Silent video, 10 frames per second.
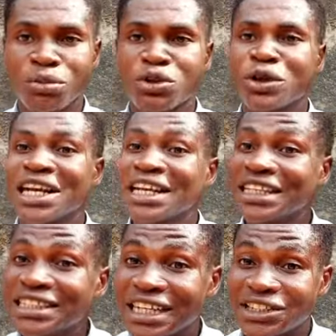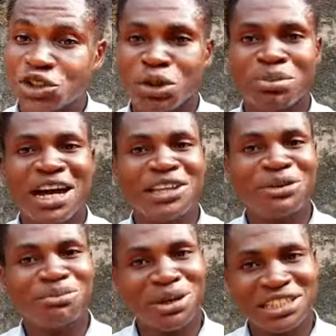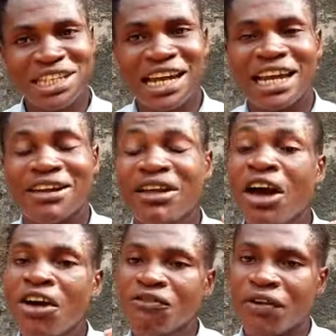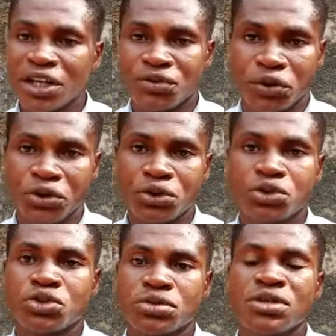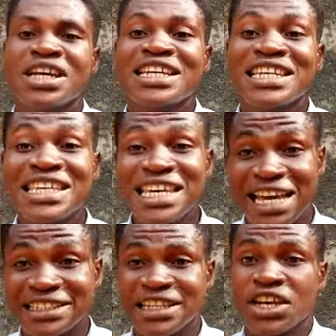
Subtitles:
The one I list at the top are the best that I can vouch for you to get.